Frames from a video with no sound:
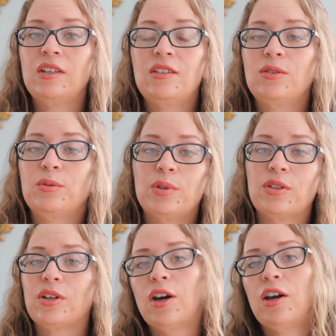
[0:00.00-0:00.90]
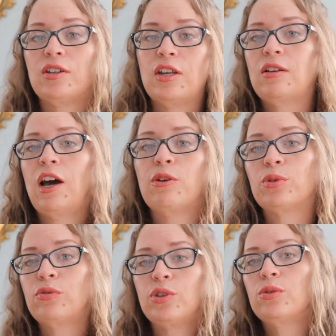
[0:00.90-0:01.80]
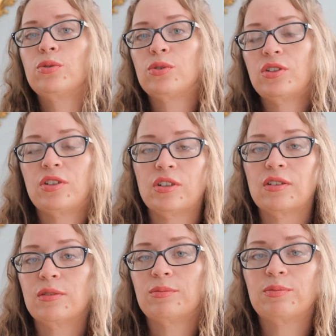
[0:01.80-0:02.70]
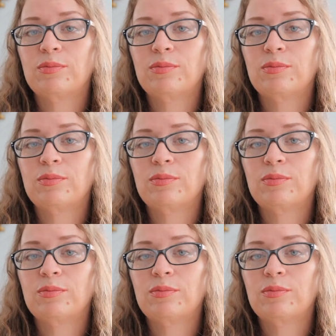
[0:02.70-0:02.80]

to be like, I refuse to